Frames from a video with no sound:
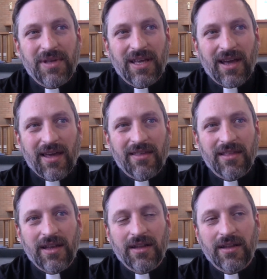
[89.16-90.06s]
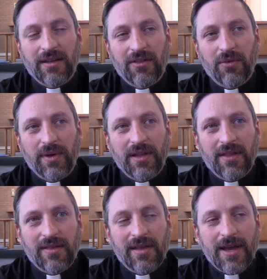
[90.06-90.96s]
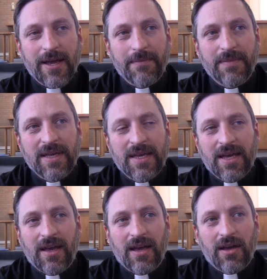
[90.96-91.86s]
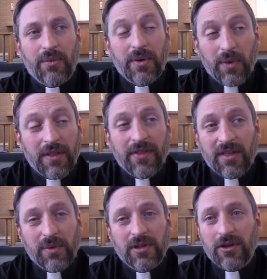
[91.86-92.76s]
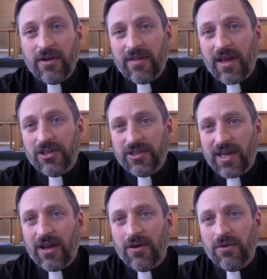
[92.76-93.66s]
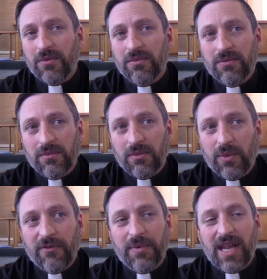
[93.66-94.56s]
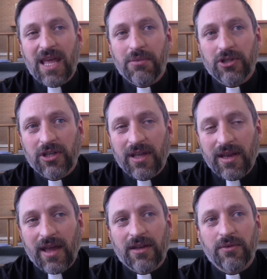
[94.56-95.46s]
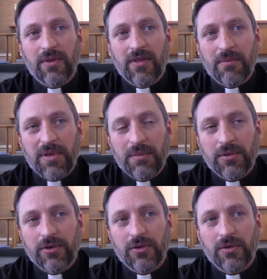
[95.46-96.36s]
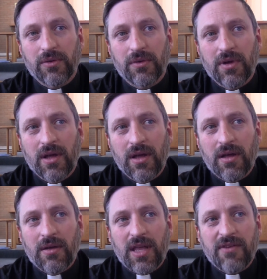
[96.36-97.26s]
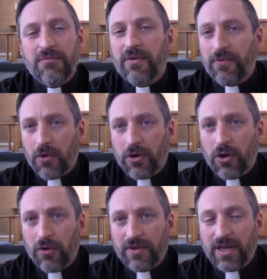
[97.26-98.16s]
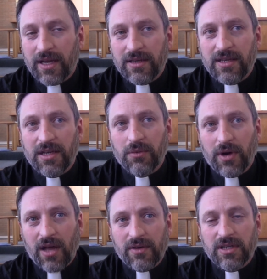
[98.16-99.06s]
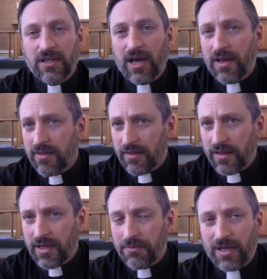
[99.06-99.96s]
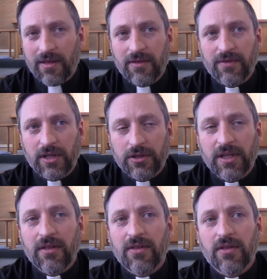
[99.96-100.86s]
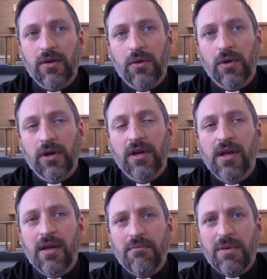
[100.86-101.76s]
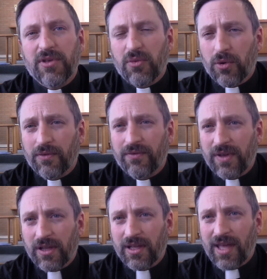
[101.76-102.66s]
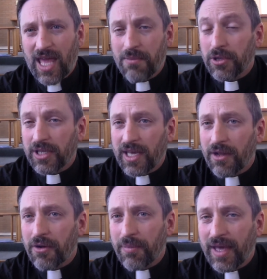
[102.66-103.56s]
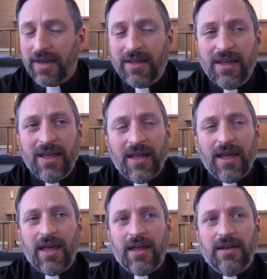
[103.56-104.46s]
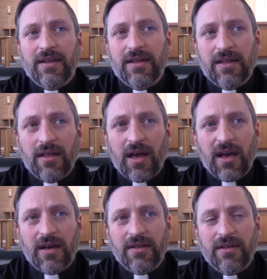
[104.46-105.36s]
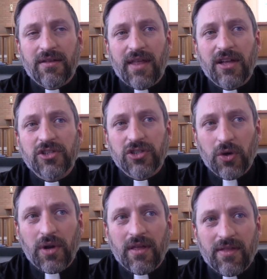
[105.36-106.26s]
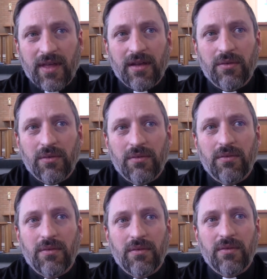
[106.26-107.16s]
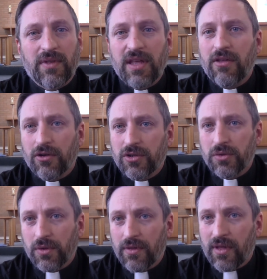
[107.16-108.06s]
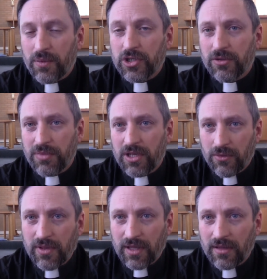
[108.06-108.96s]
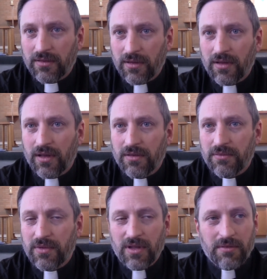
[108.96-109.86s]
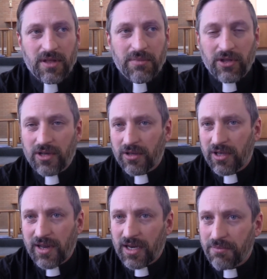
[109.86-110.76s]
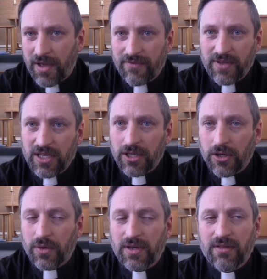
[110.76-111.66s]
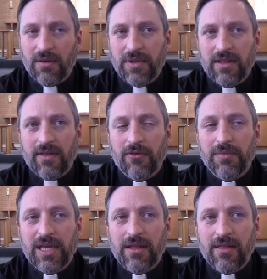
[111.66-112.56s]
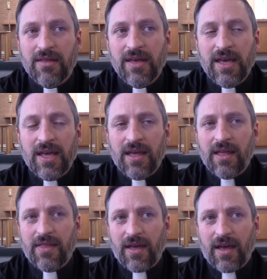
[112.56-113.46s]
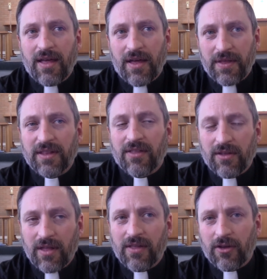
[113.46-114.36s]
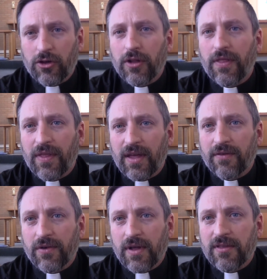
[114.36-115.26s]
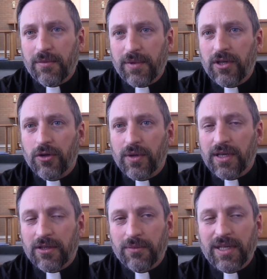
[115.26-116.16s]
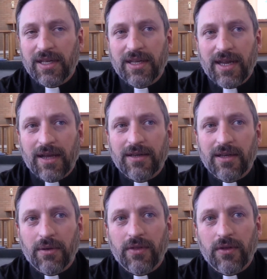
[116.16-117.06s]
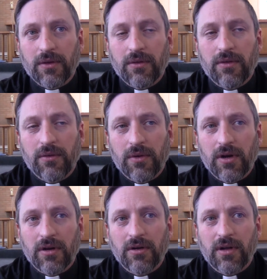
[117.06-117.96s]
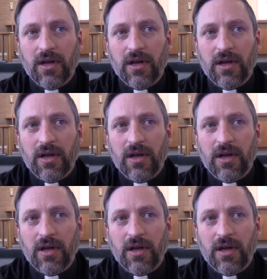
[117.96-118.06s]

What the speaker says: isolated in this time. One of the things we learned is actually how we've been able to connect with some people who, even before COVID-19, were having to isolate because of illness or maybe just weren't feeling able to get out of bed. And that showed us that these are tools that we should be using, the ability to connect by video and some of these other means. I think this is a good thing for us to be doing, to be connecting with those who are